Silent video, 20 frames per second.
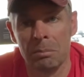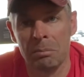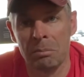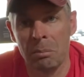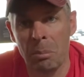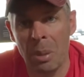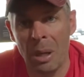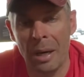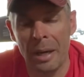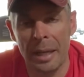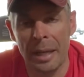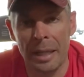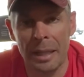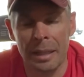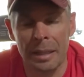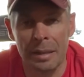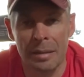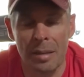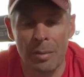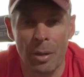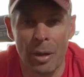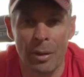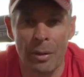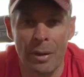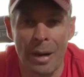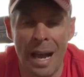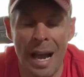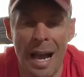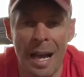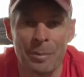pike, and some other
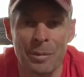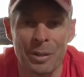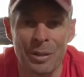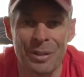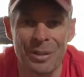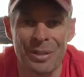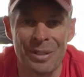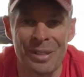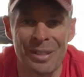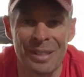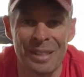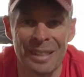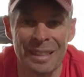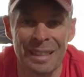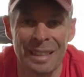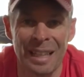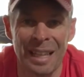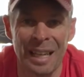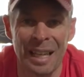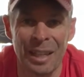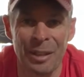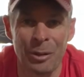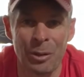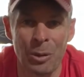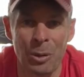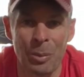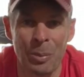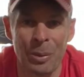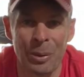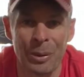options on
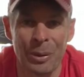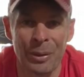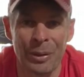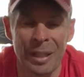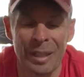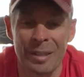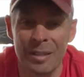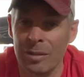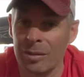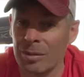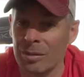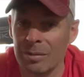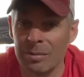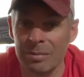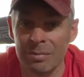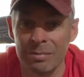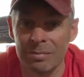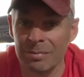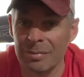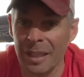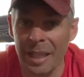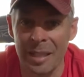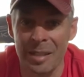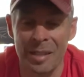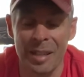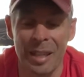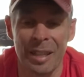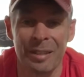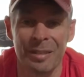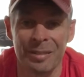opener. That's, like I
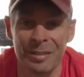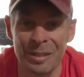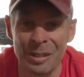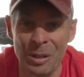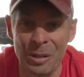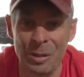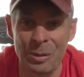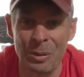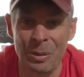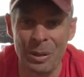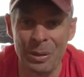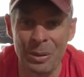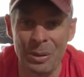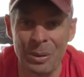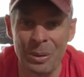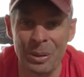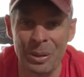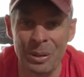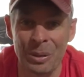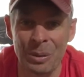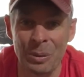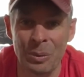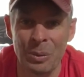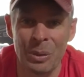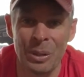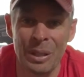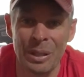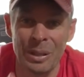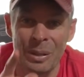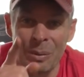said, just around the corner.
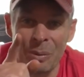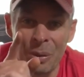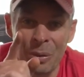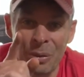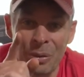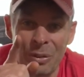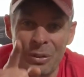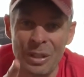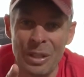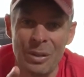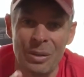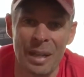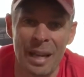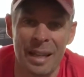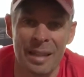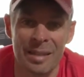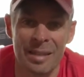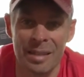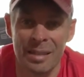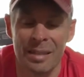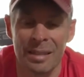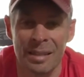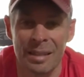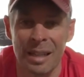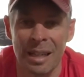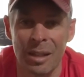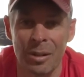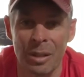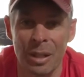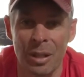We will see you guys
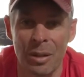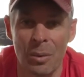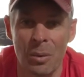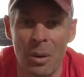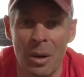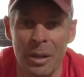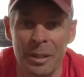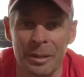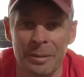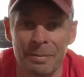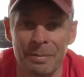out on the water.